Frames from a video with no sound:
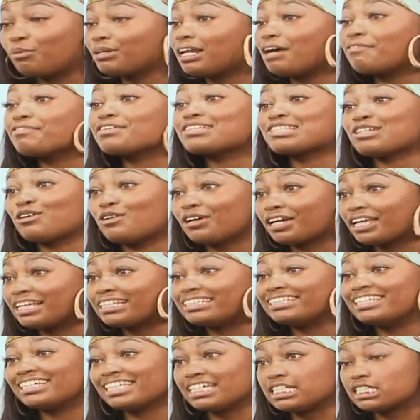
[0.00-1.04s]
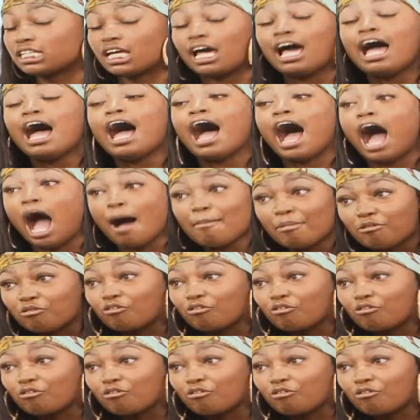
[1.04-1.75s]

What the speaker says: whatever the song is. Nicki said, I'm gonna